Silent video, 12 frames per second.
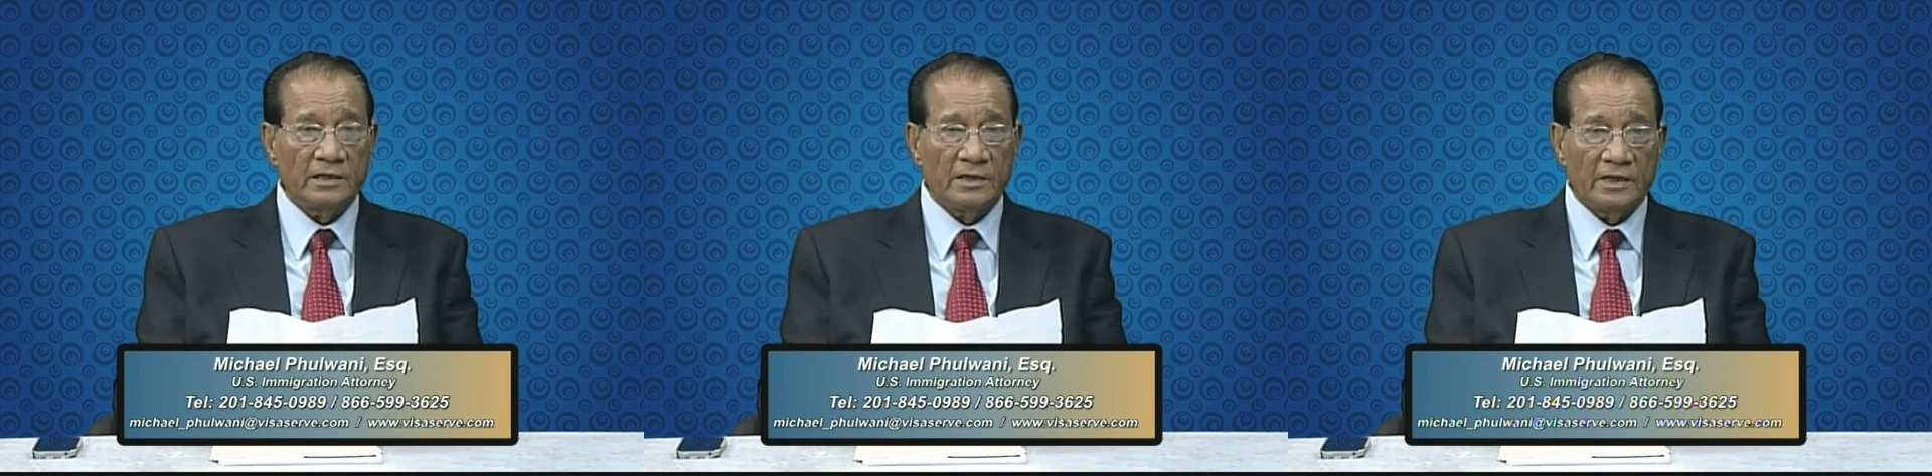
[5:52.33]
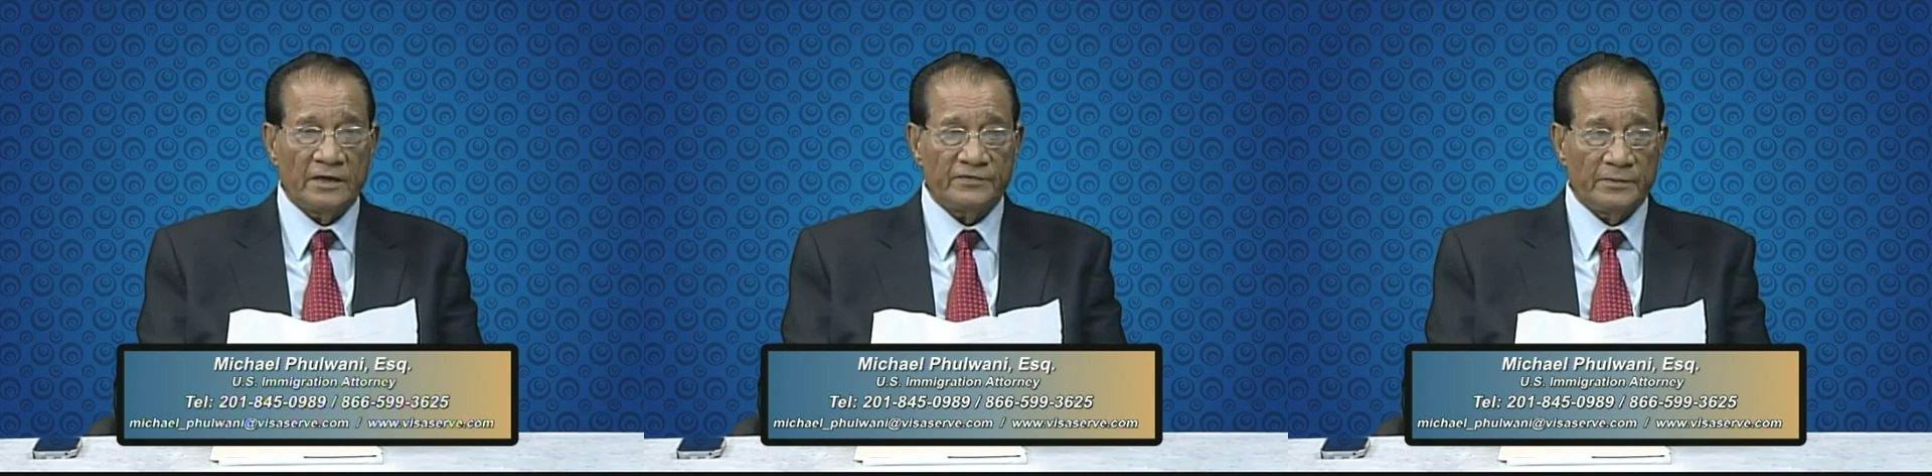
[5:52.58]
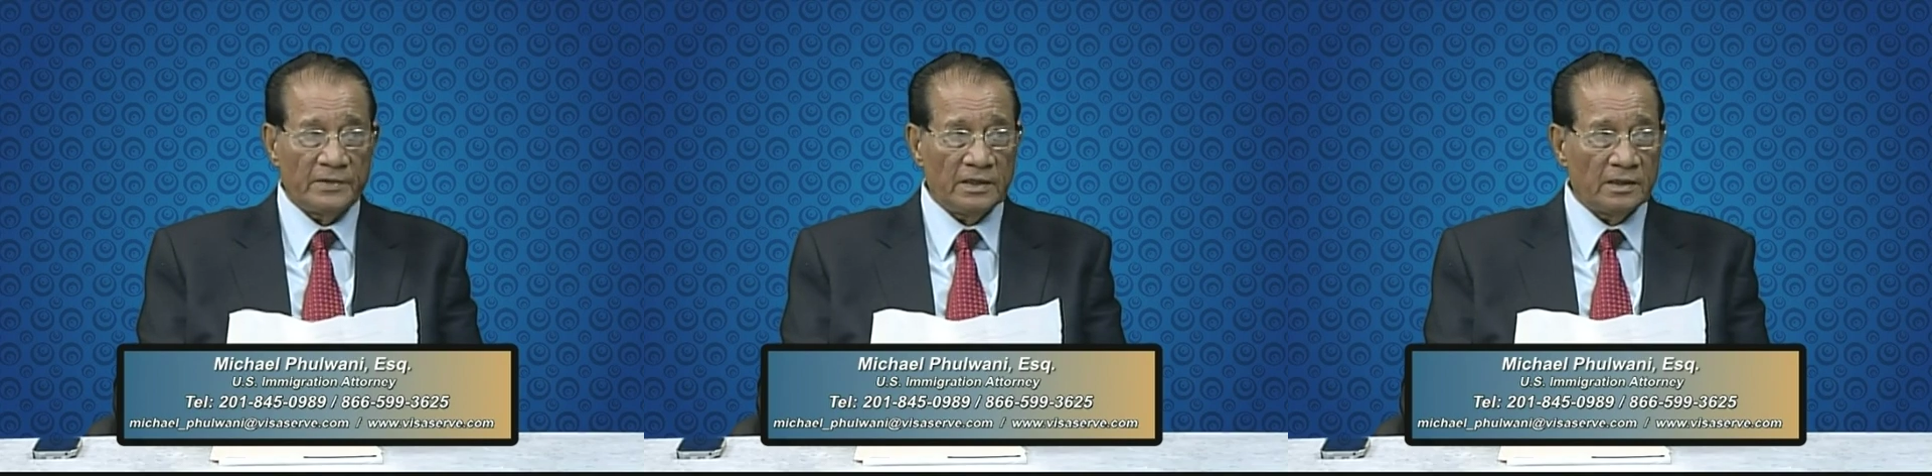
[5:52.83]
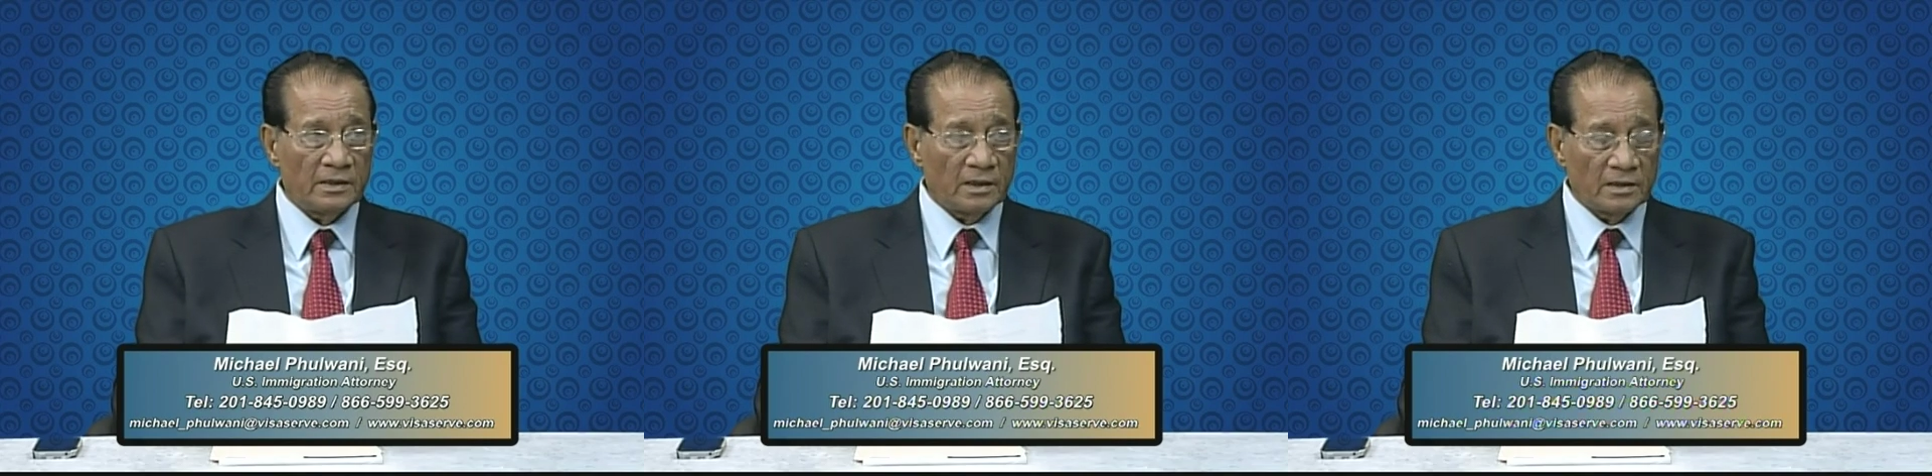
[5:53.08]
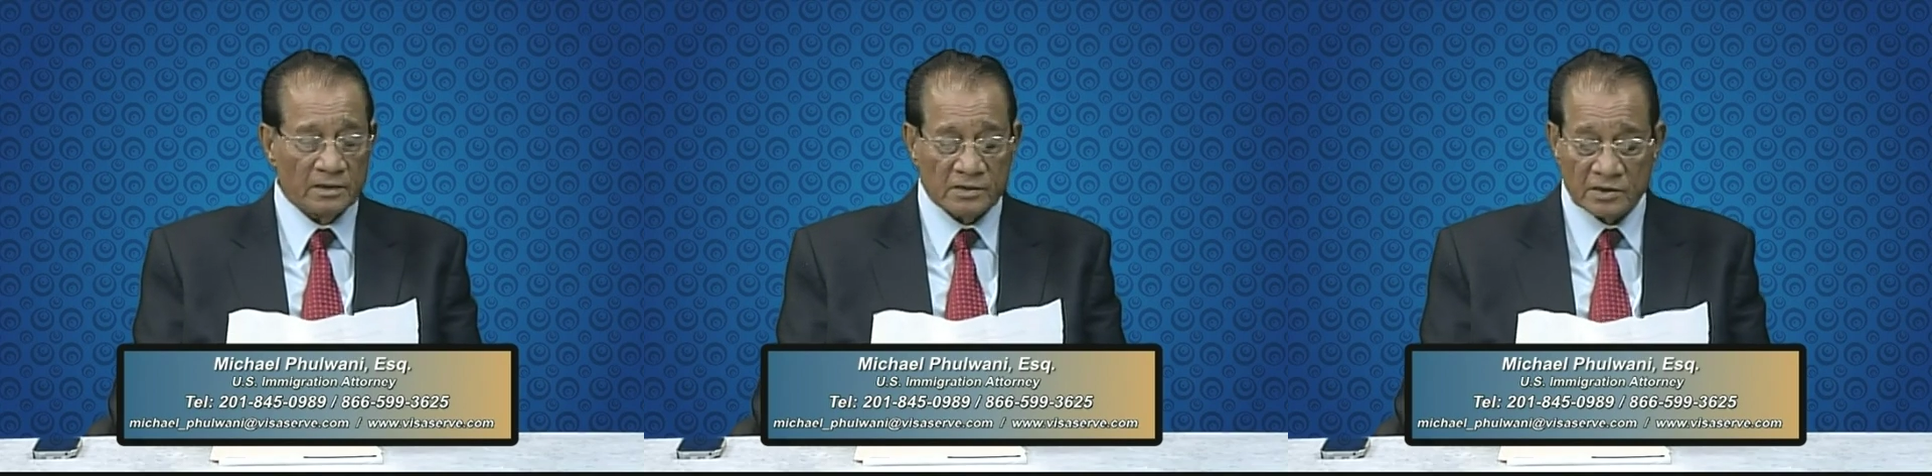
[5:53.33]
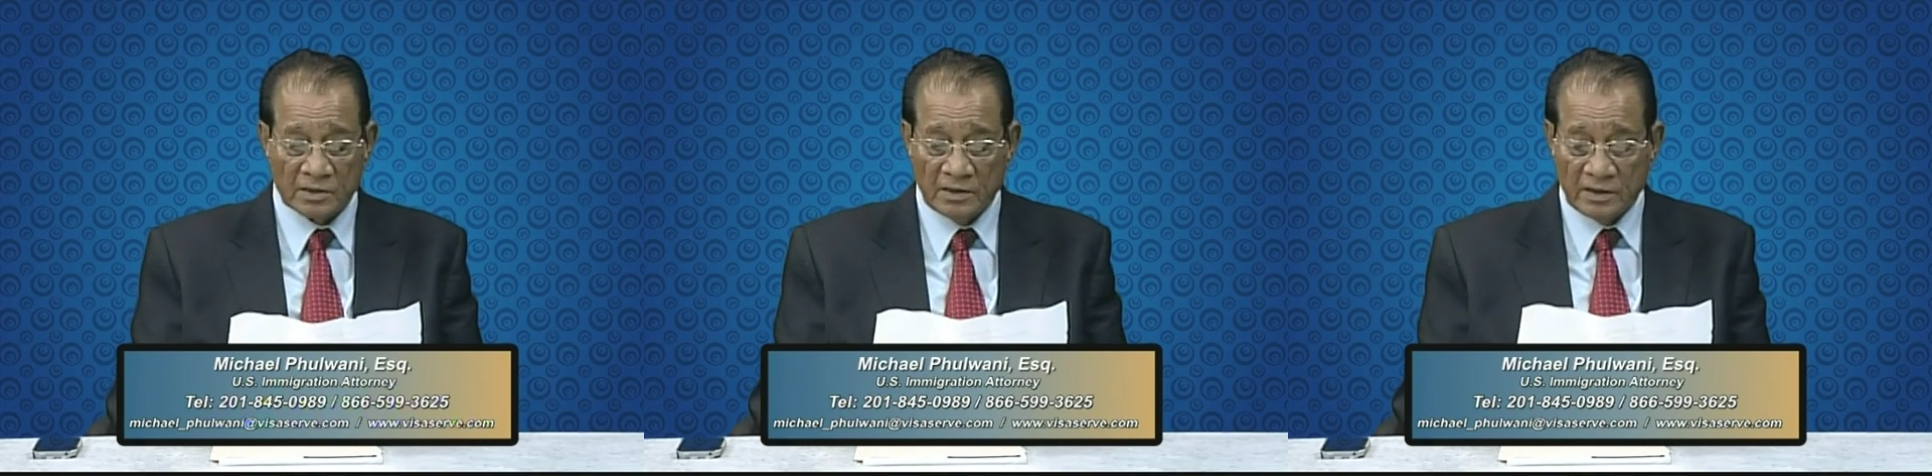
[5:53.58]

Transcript: and $500,000,